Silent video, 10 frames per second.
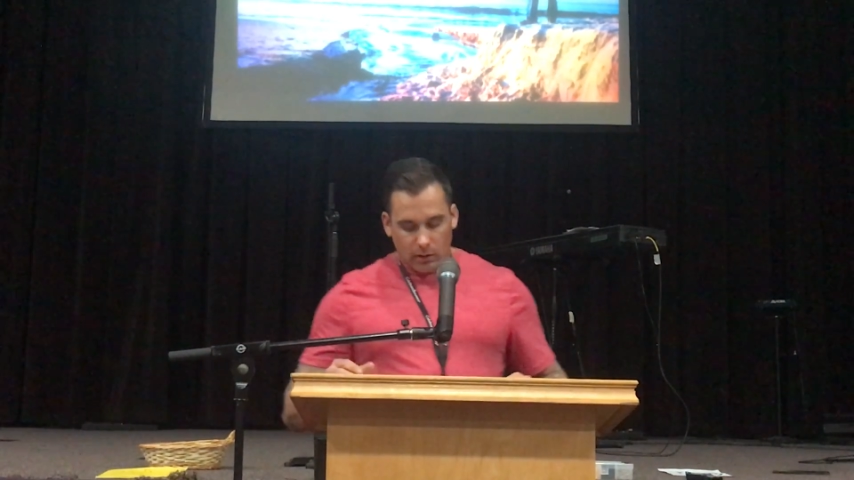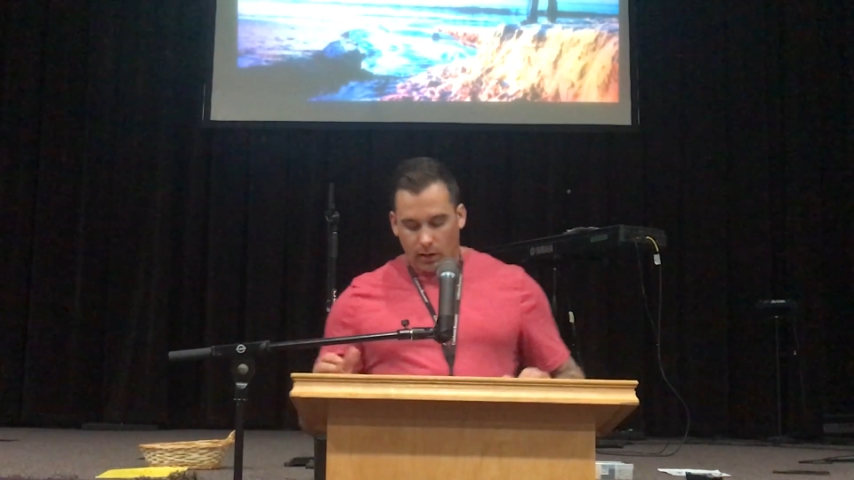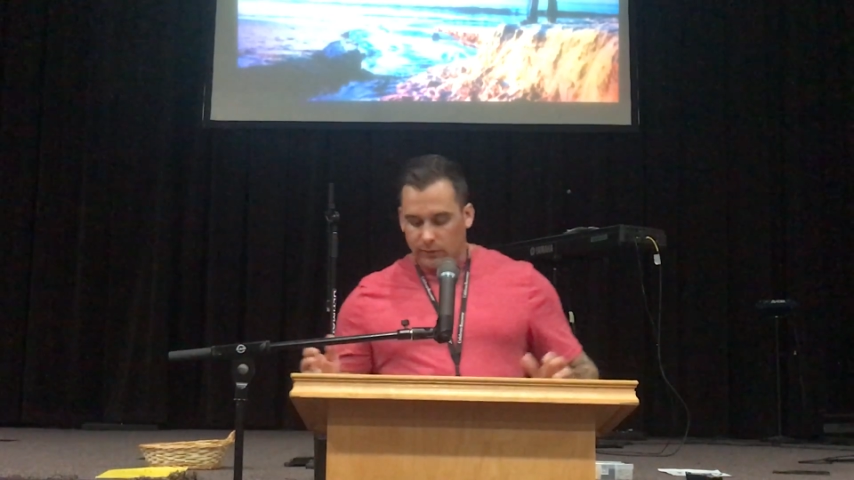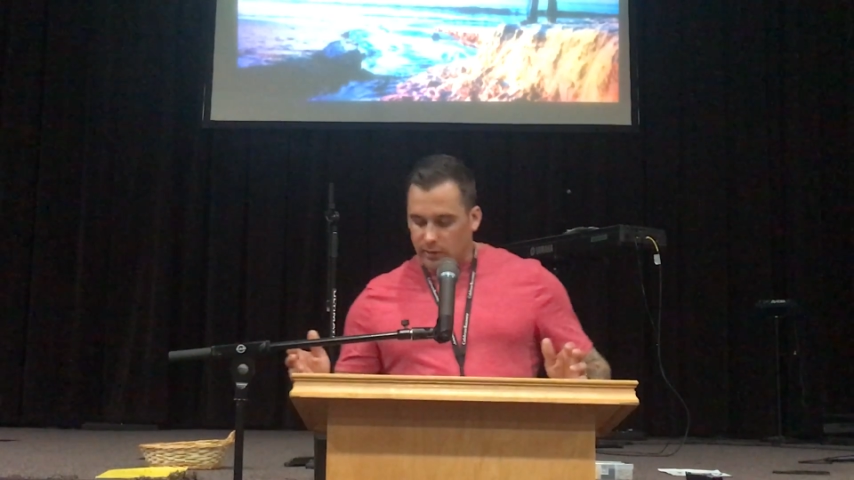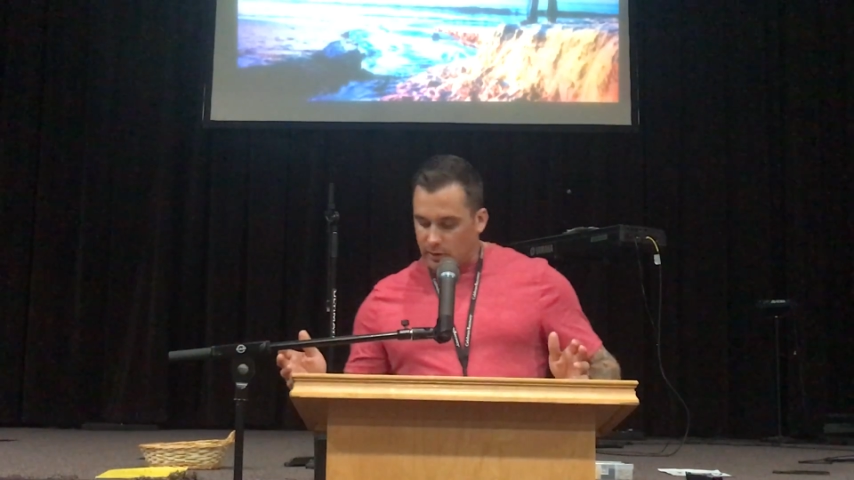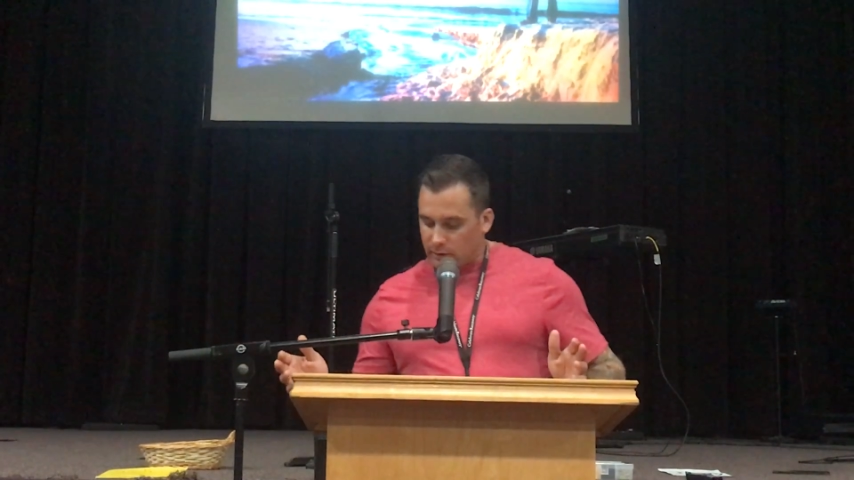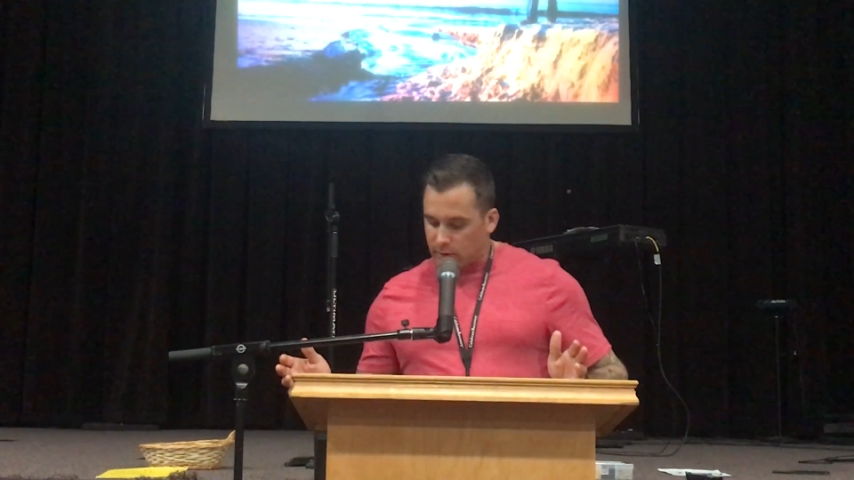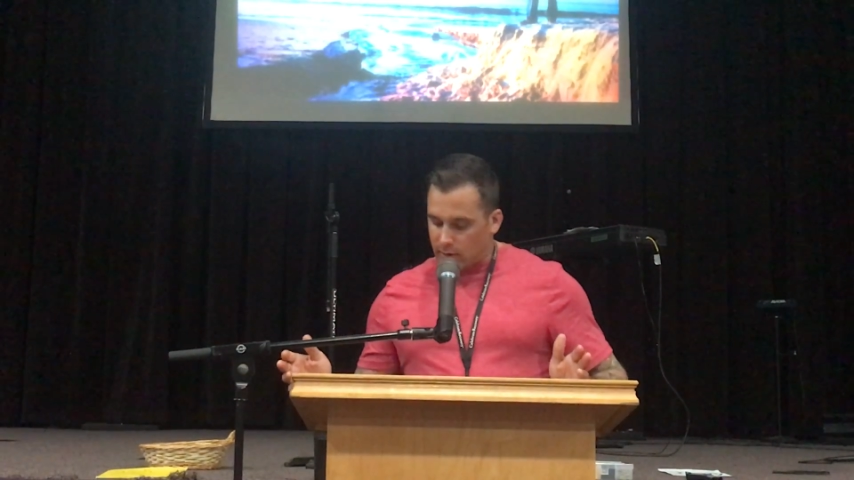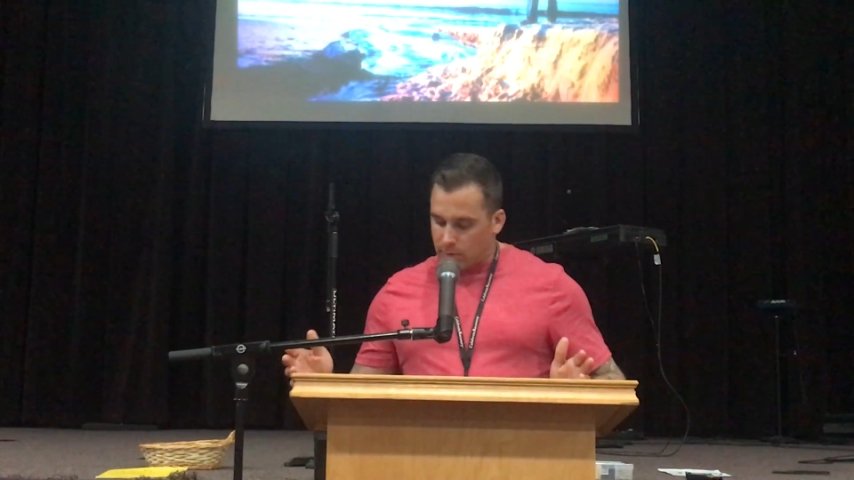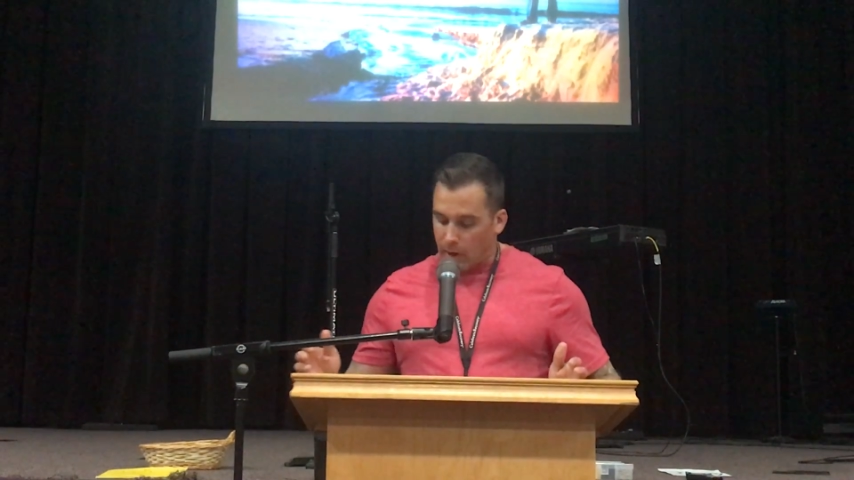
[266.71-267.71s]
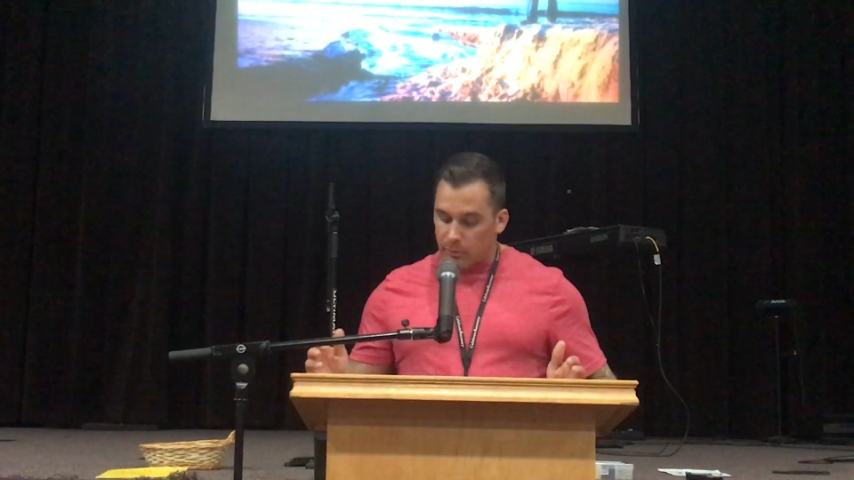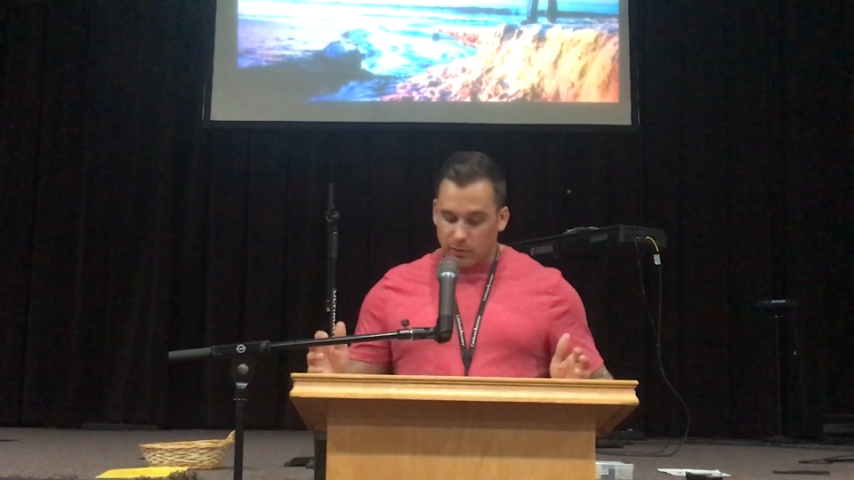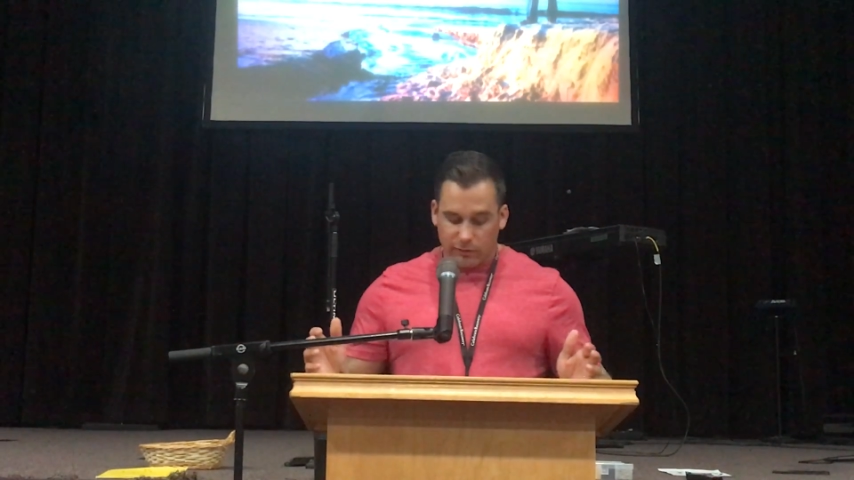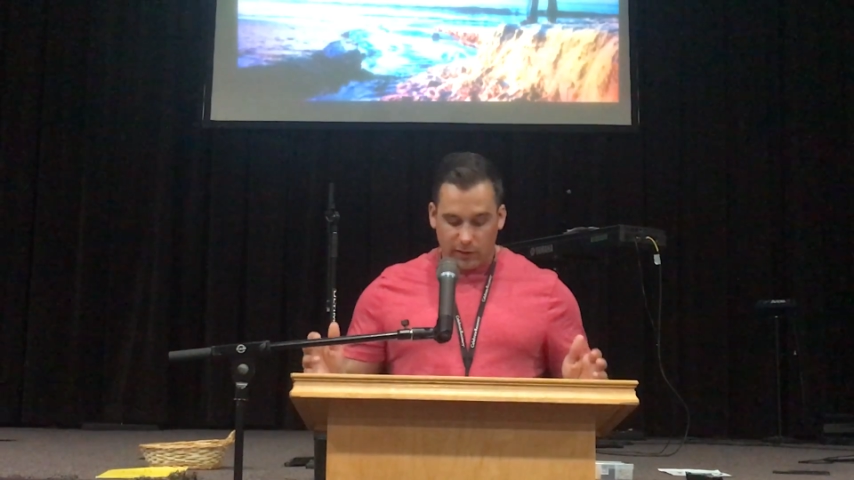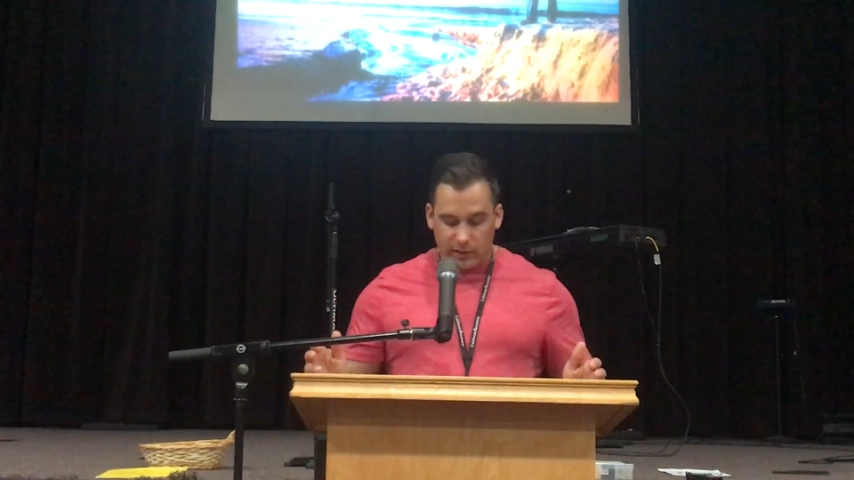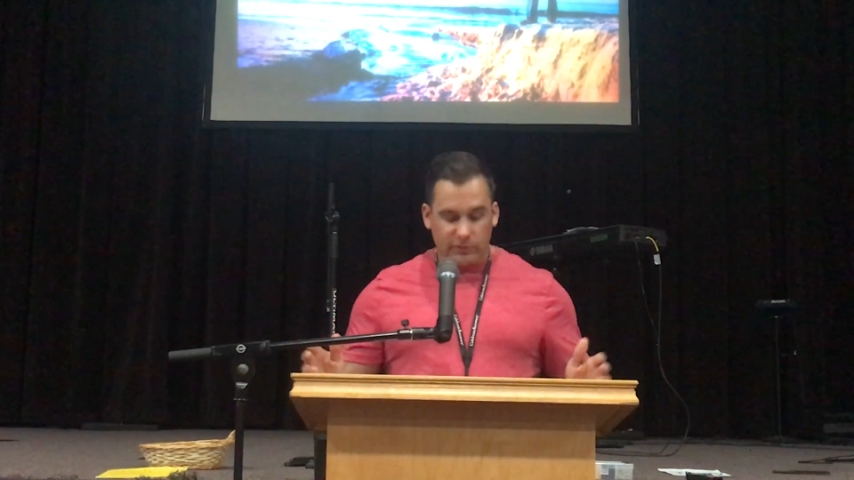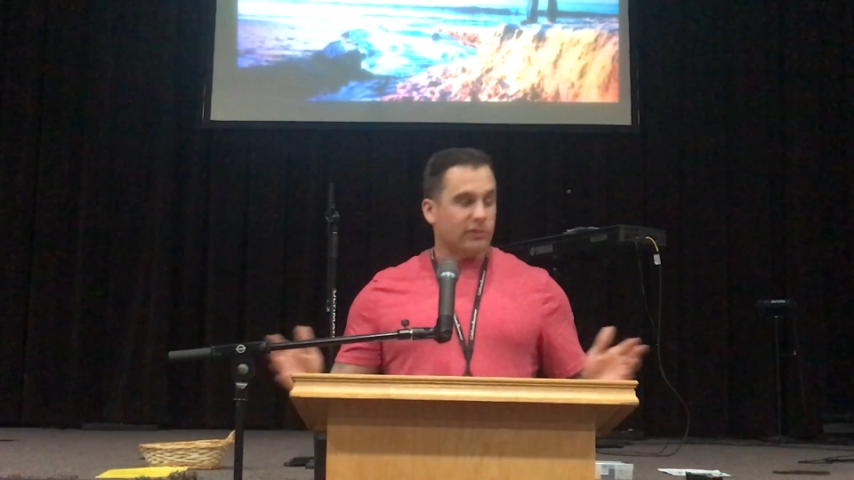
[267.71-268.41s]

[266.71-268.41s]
I would often hear the popular phrase,